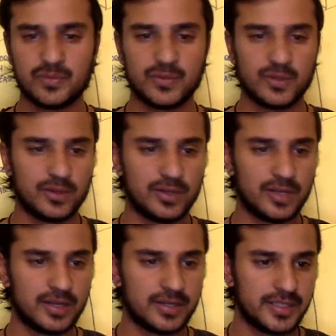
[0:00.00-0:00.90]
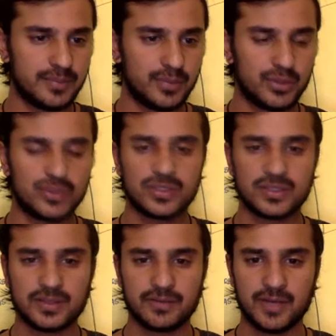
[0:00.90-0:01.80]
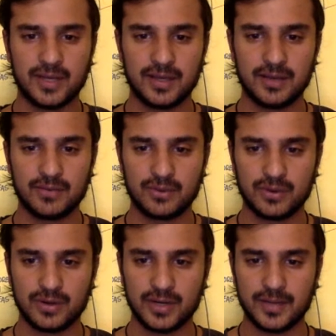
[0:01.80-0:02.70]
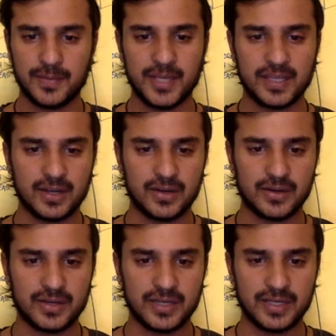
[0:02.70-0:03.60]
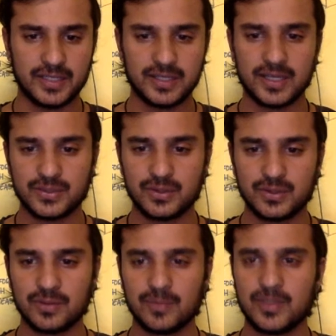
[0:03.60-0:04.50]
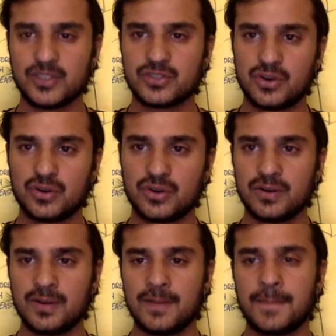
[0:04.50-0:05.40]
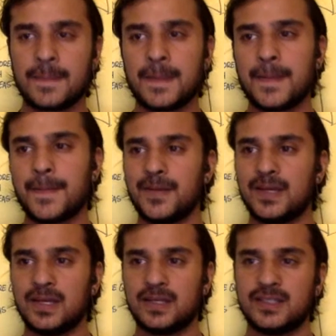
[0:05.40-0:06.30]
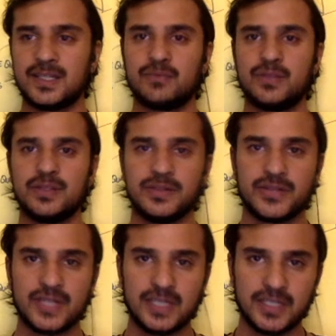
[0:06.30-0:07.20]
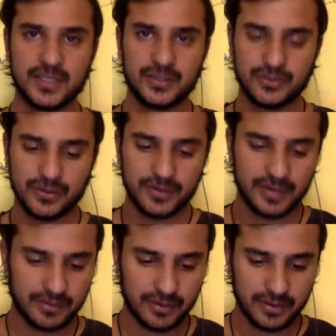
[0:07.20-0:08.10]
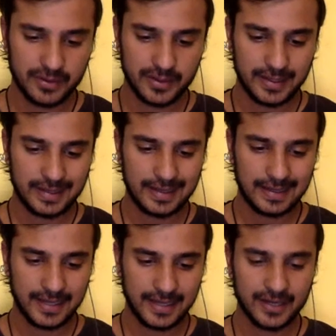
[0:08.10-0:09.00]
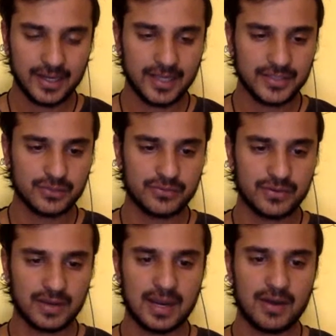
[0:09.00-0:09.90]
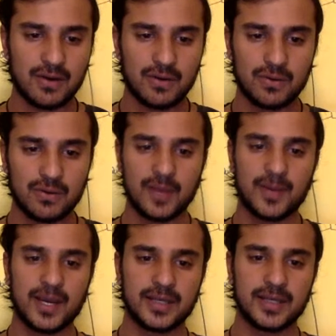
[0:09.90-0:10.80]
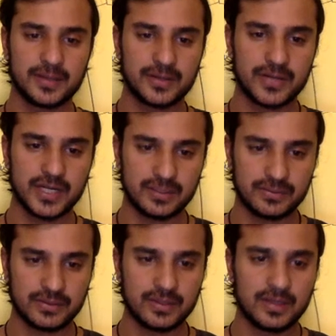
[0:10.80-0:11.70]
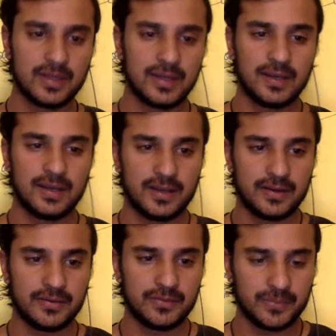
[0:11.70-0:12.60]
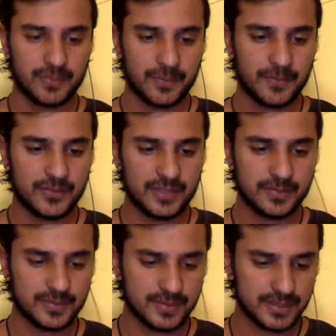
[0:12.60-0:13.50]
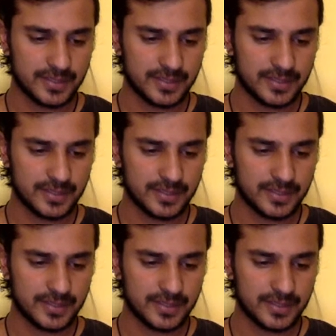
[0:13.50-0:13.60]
we will read books for making our intellectual much stronger, yet we really never analyze of how am I creative. And some